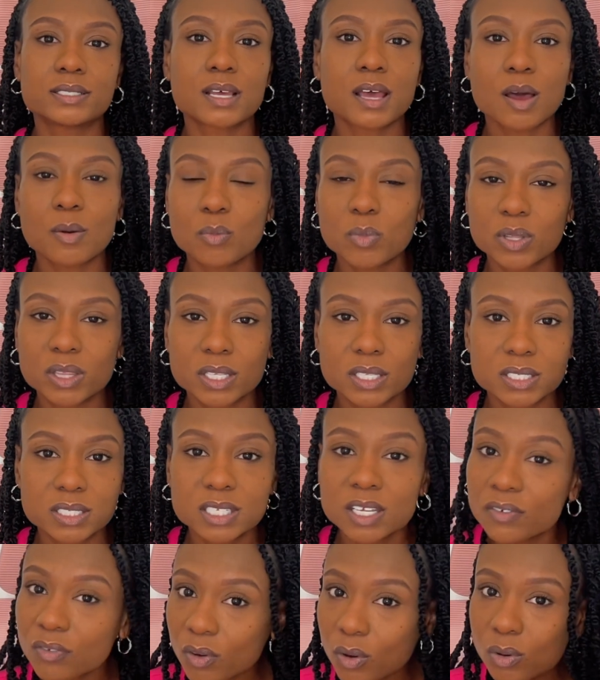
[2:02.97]
come with its
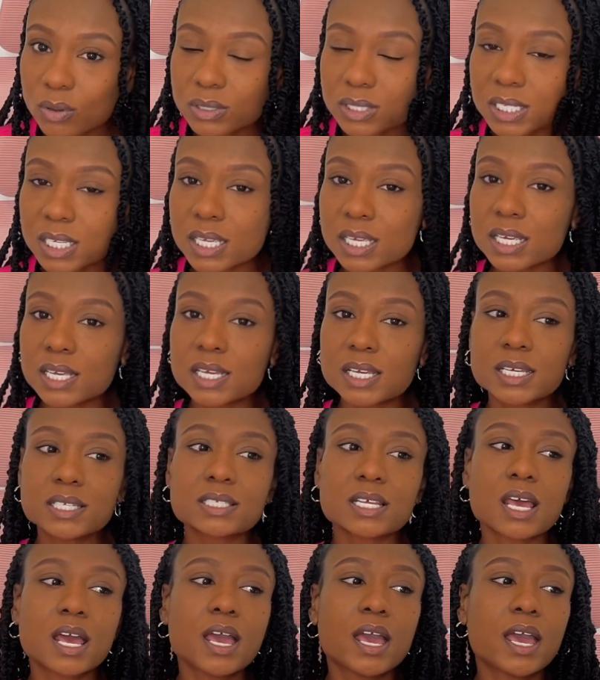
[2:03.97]
difficulties.
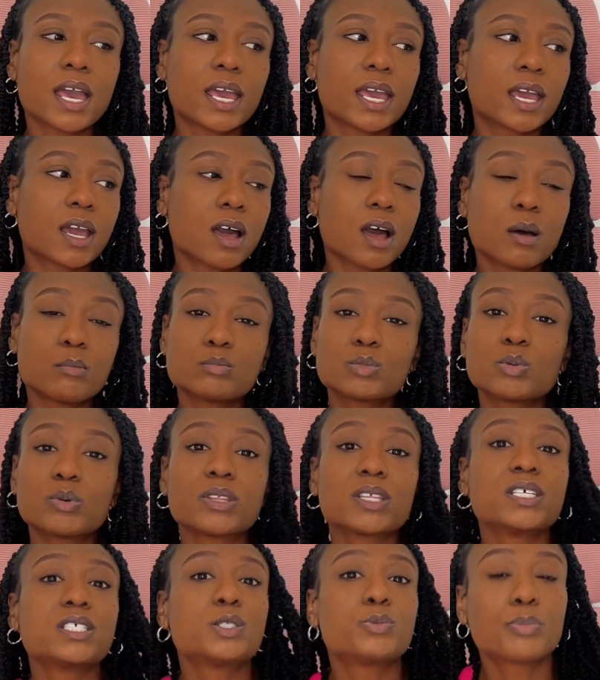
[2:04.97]
It comes with
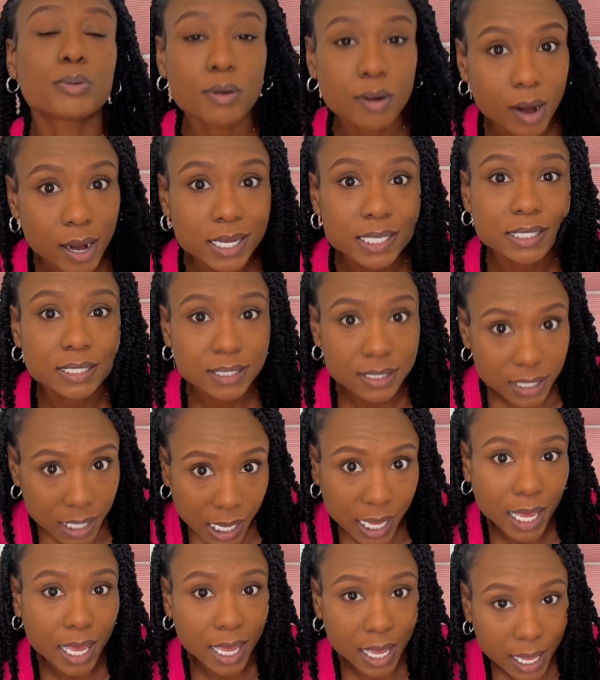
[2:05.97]
its price
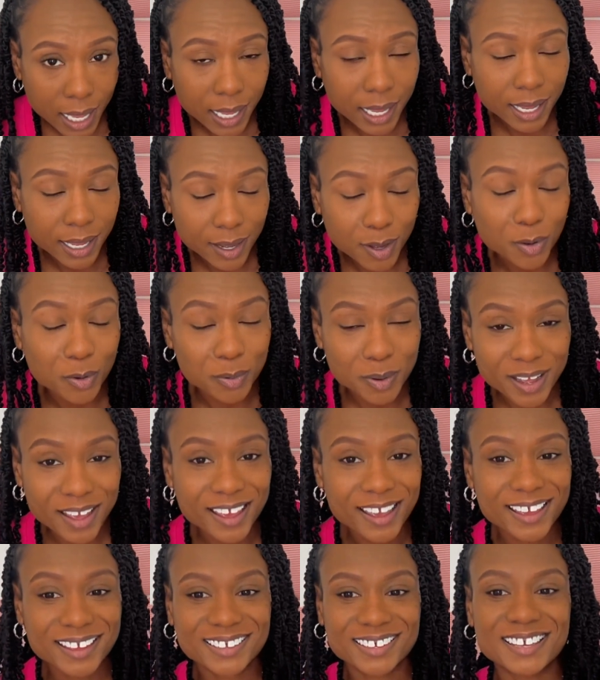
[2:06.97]
tag,
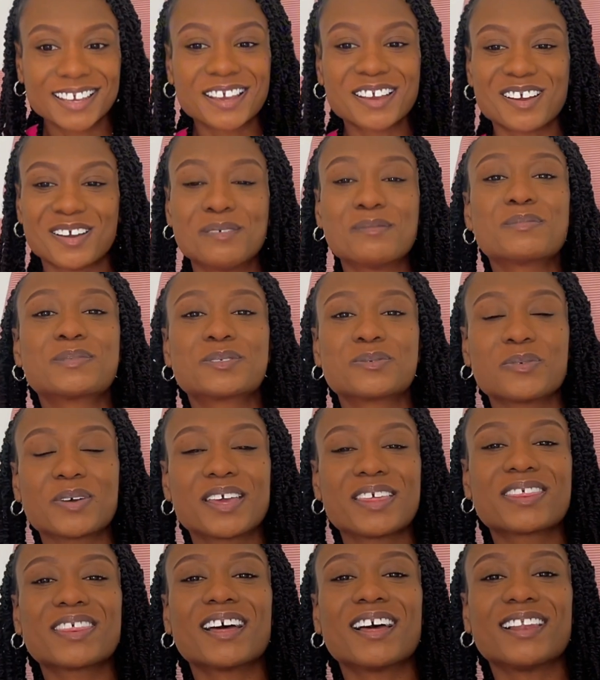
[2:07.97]
okay? It comes
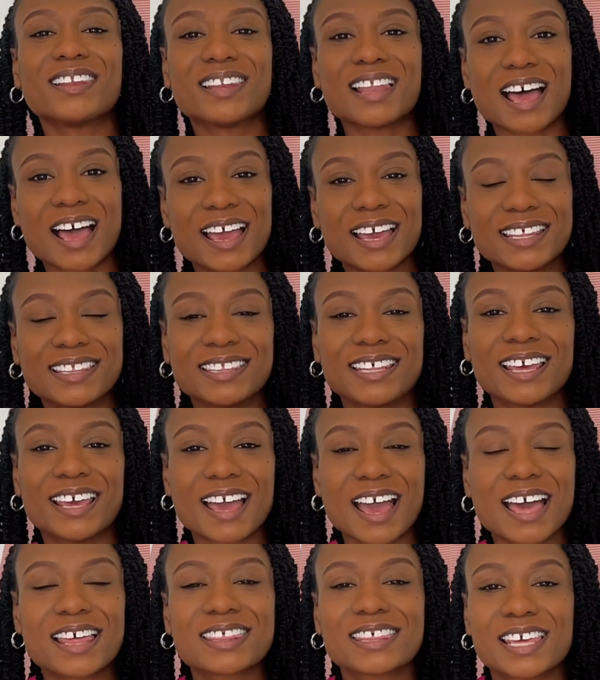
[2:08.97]
with a lot that
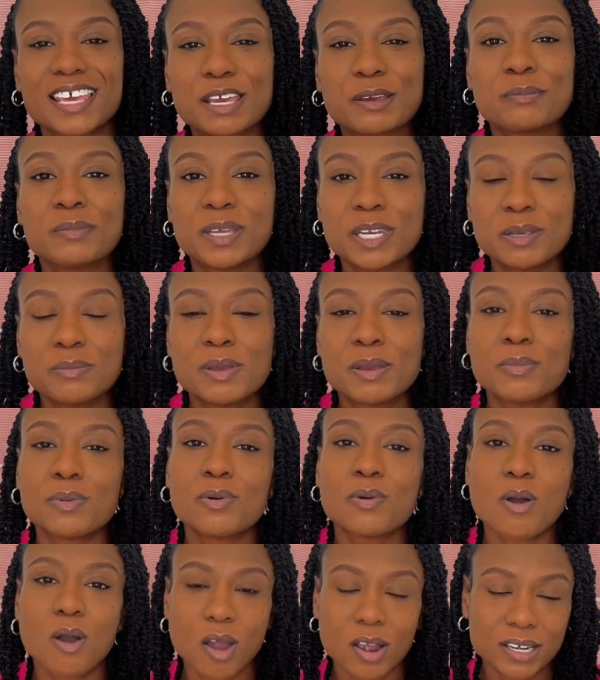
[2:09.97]
I think many
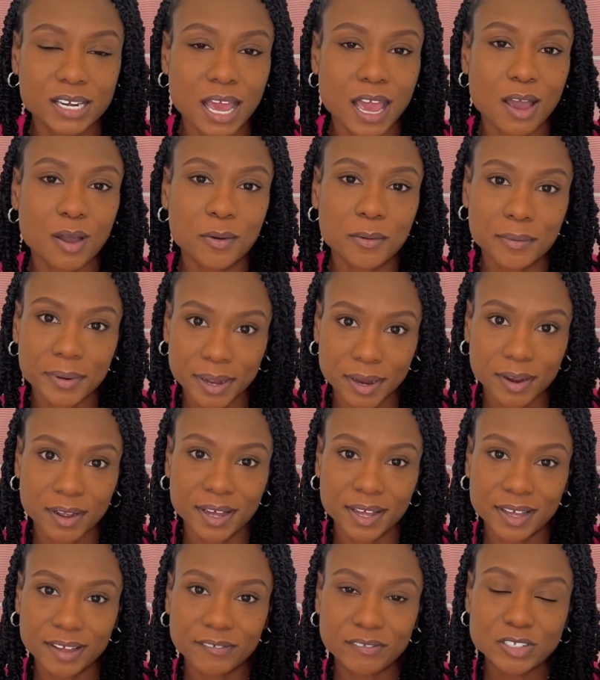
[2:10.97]
people are not aware
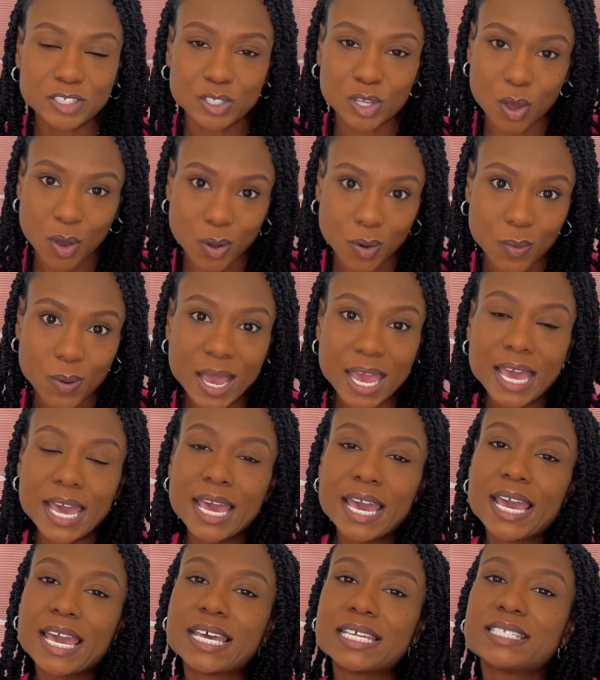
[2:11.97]
of. So
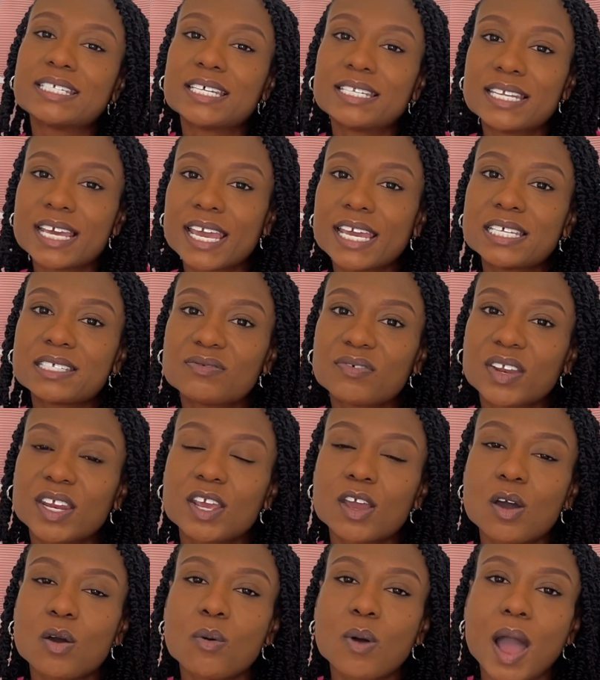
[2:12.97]
in today's
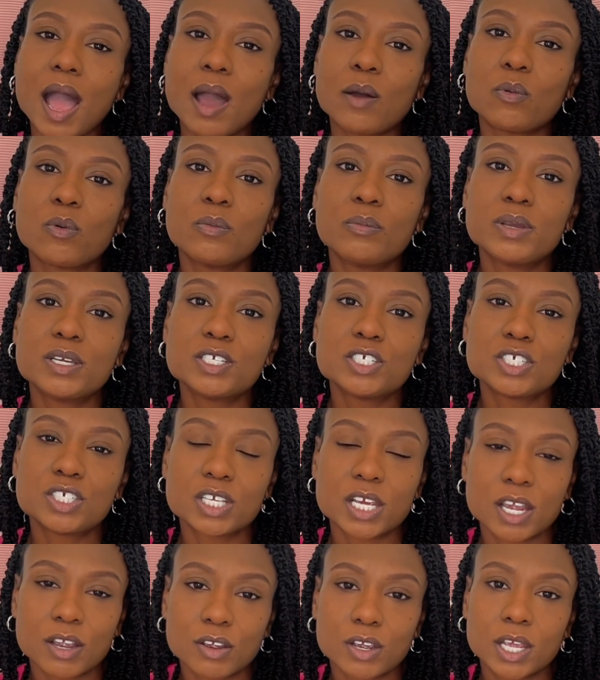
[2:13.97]
video, I will be
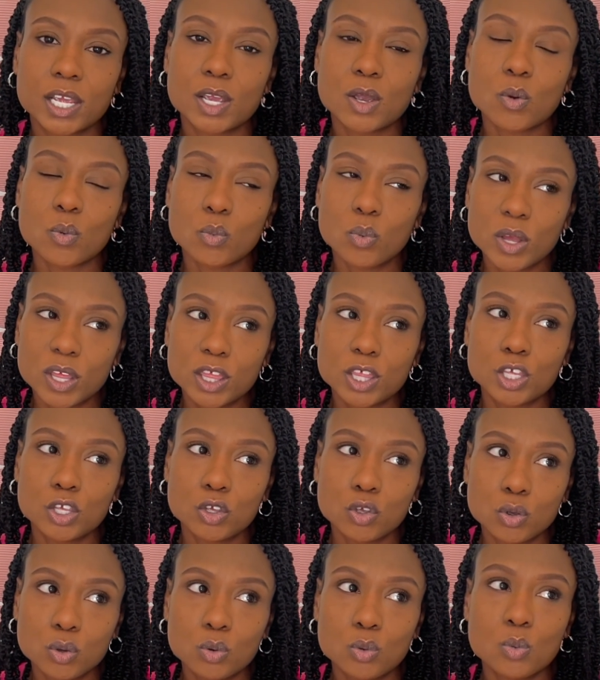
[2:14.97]
sharing with
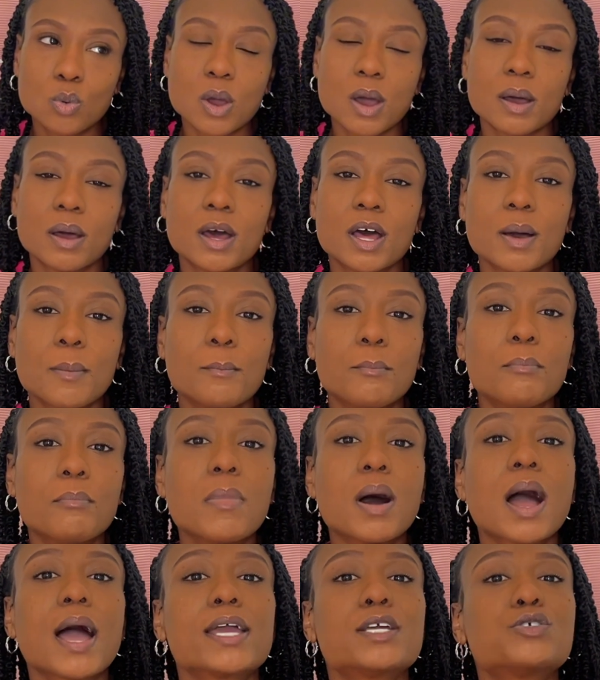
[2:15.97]
you
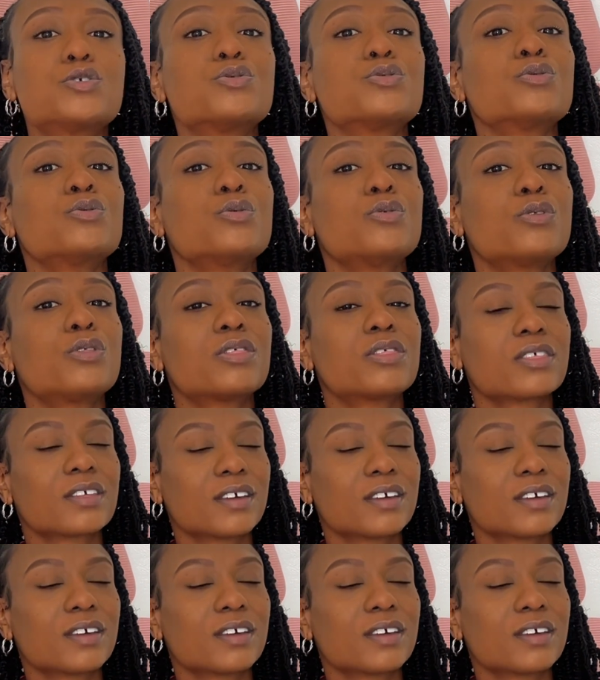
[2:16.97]
my truth